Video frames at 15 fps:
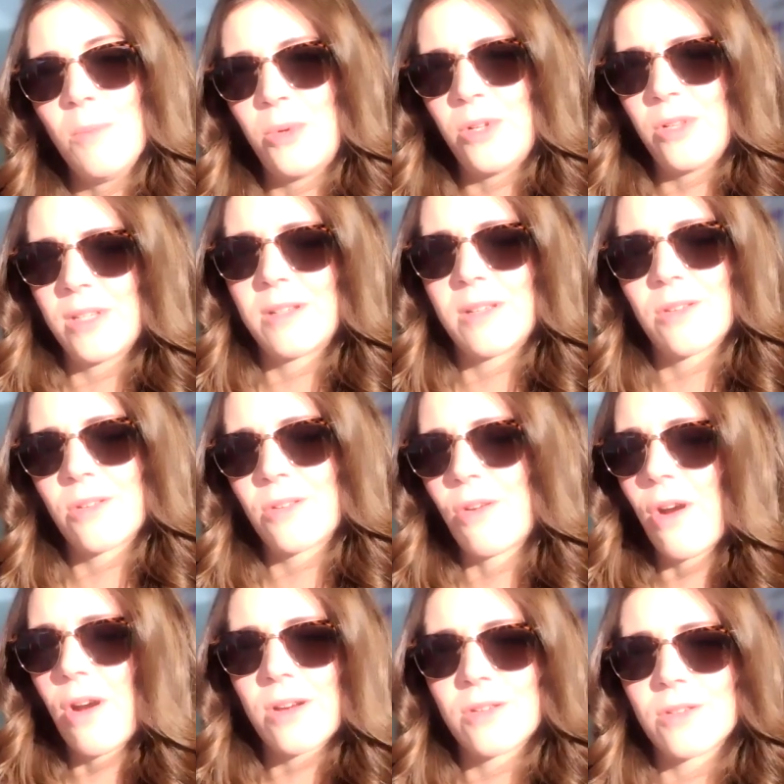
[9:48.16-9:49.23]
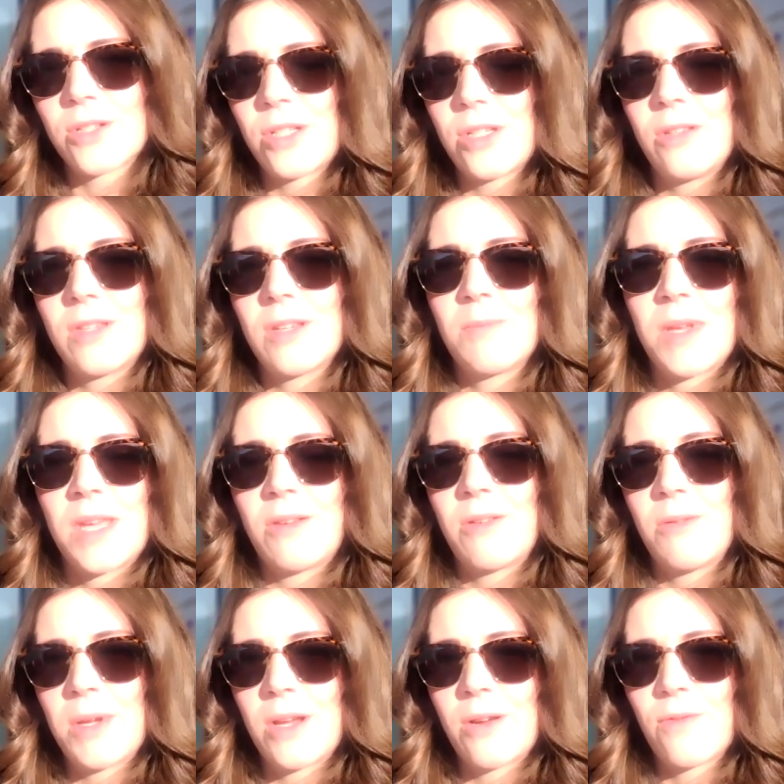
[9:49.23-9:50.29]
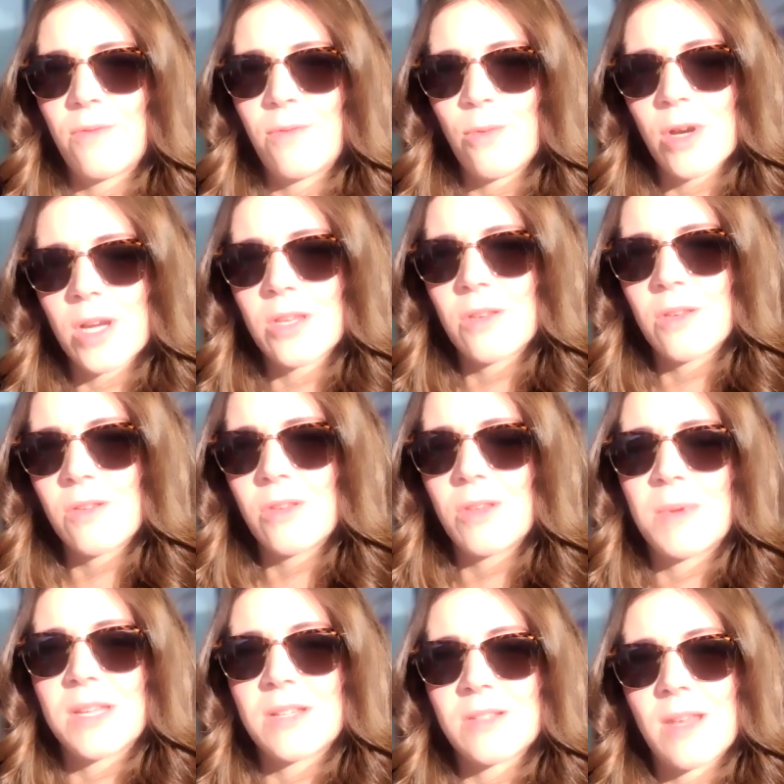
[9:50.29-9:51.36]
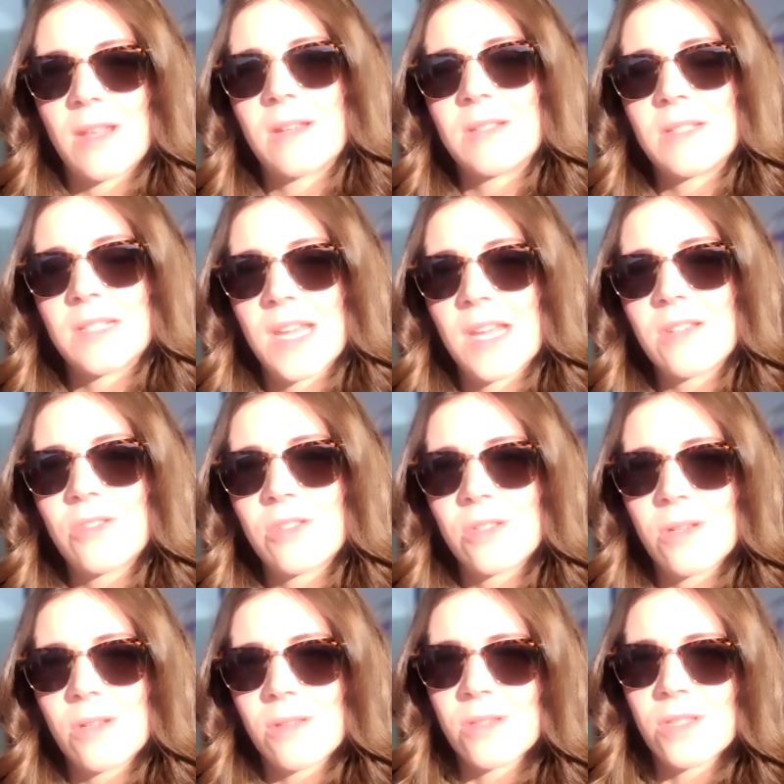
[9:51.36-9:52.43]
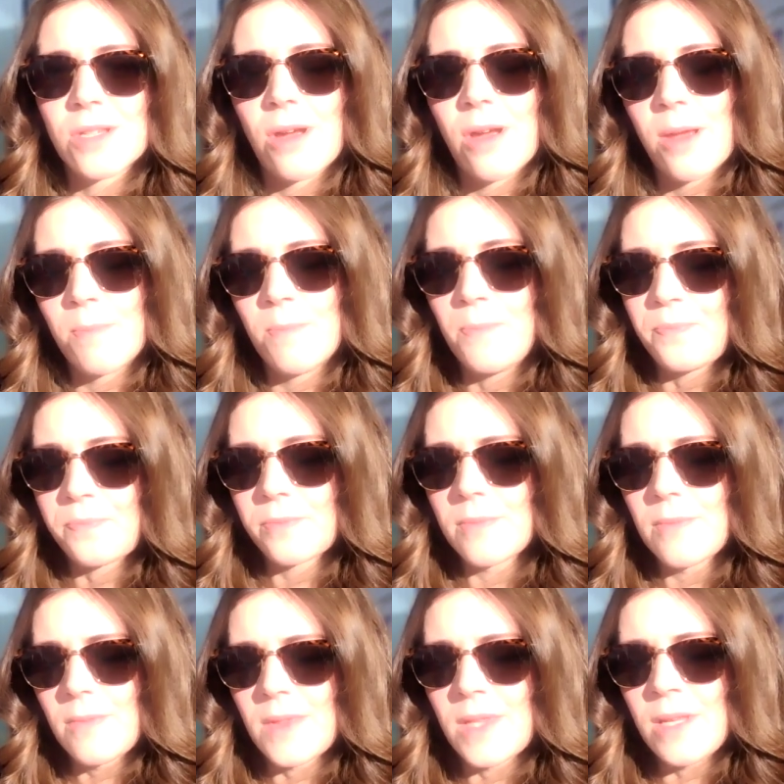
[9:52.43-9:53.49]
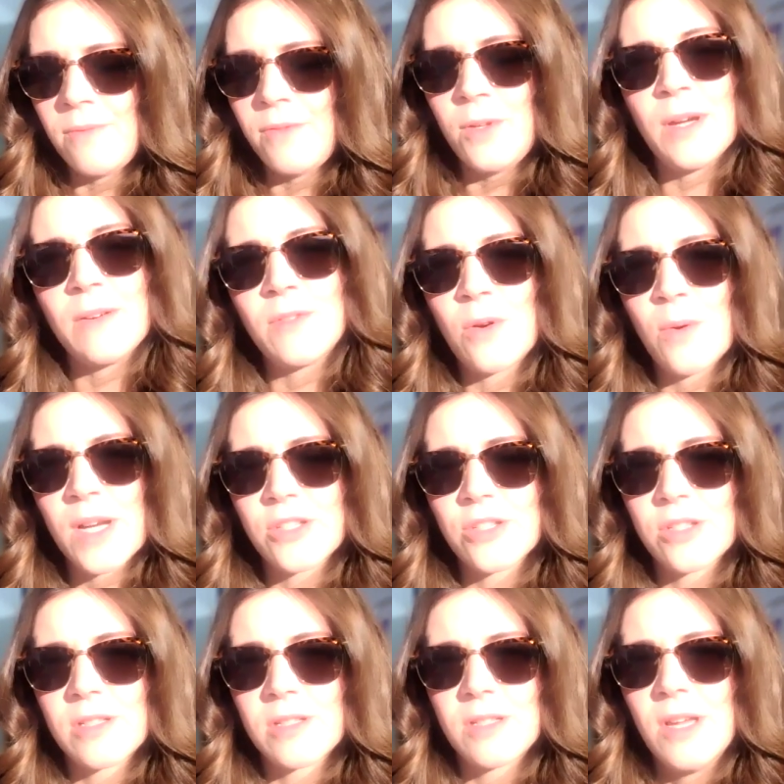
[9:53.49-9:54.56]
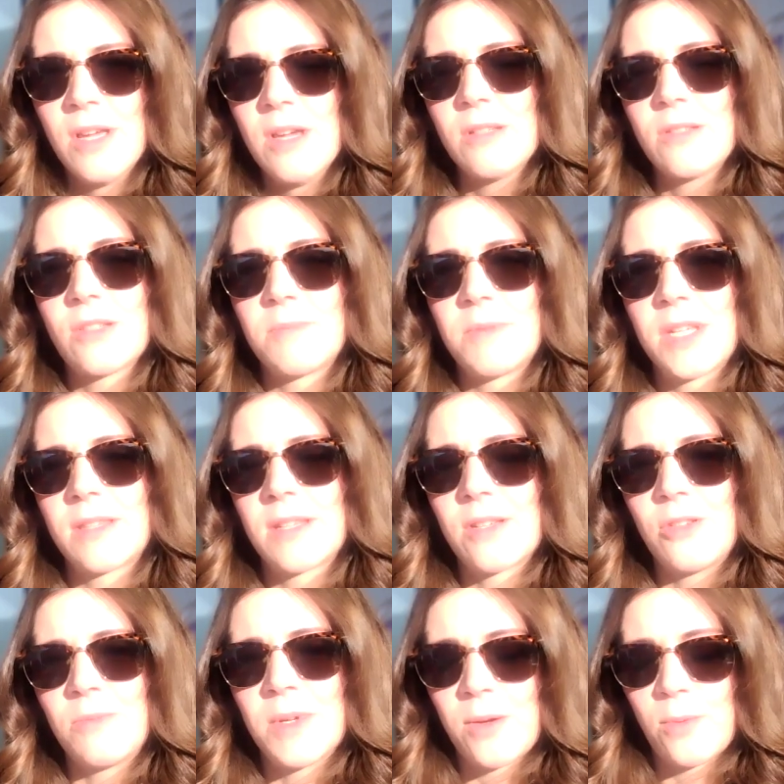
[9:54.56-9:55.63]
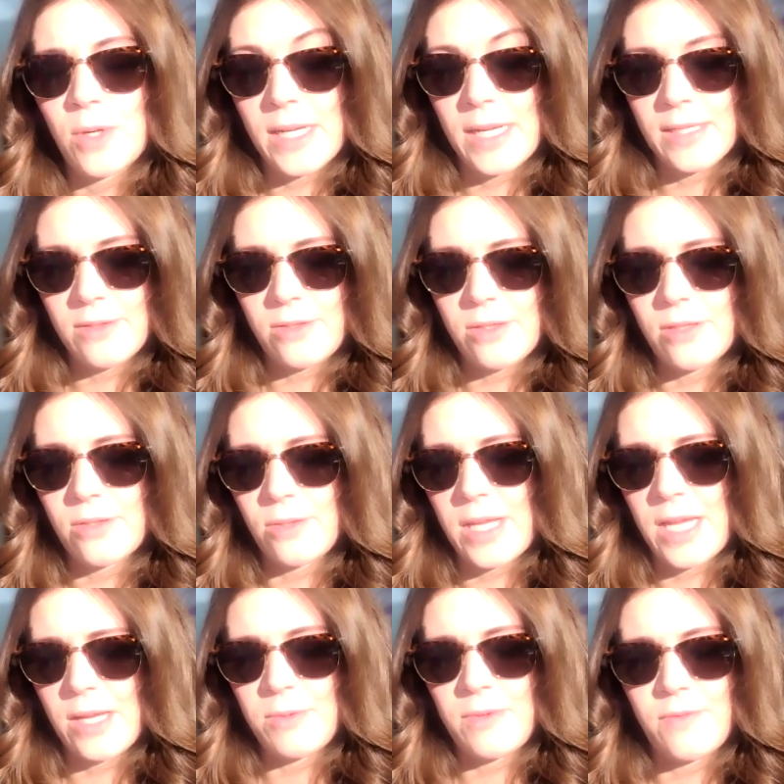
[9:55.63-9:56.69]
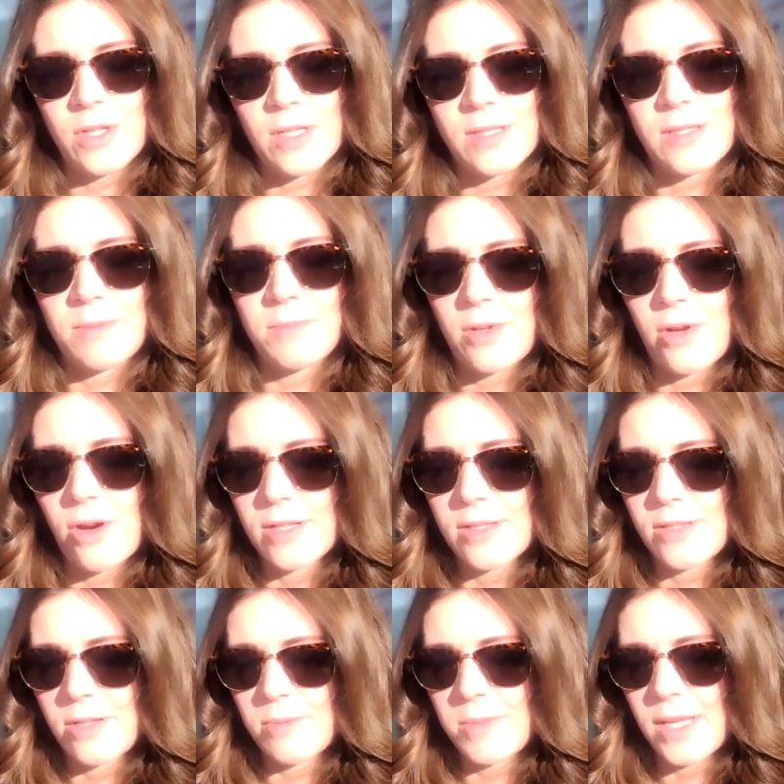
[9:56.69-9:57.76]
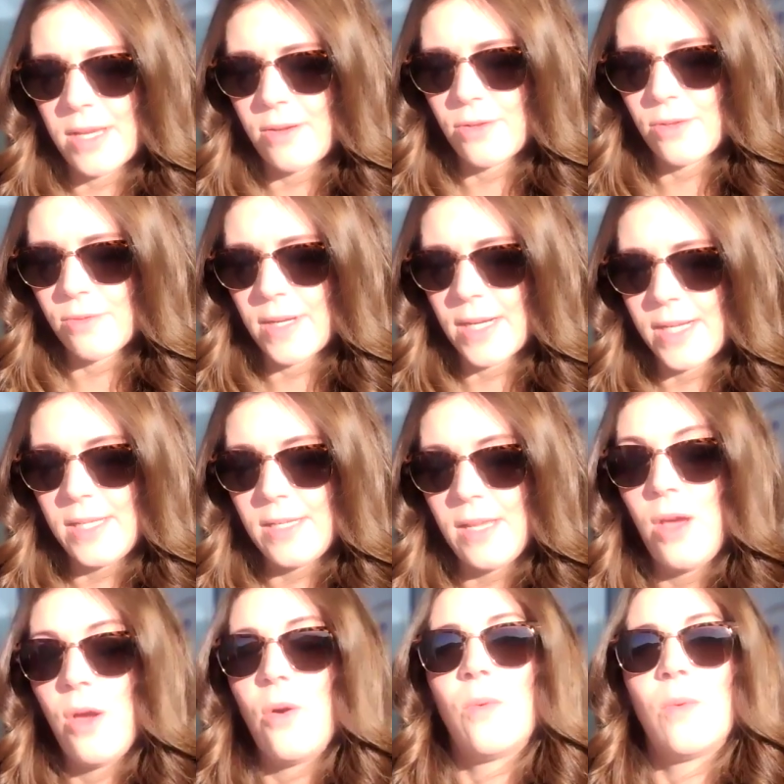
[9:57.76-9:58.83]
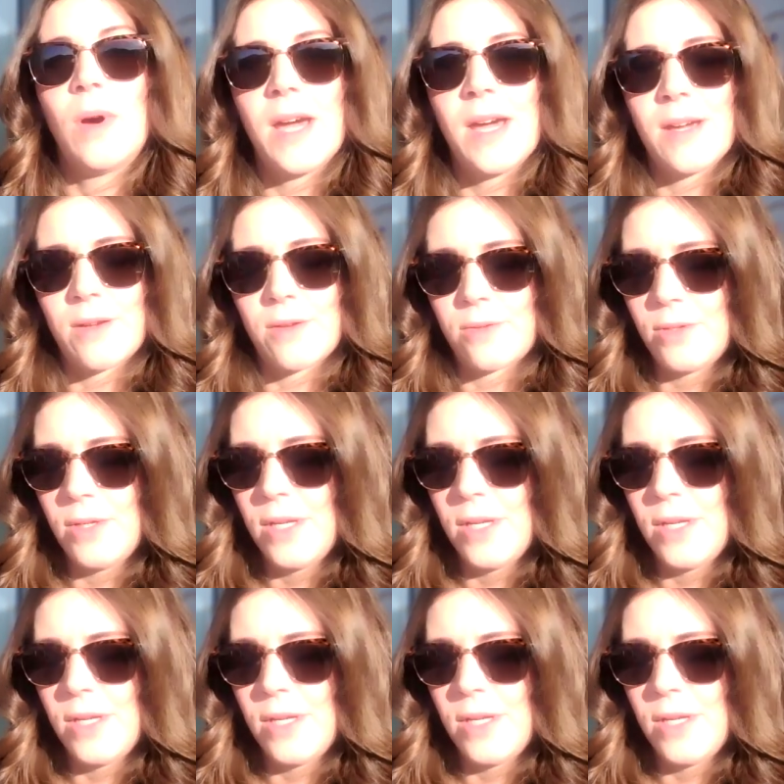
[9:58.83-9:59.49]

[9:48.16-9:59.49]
pull another card or two that may come out for you. You may set an intention at this time. If you have a question, something that you may want answered, okay, we've got some cards coming out already. Wow.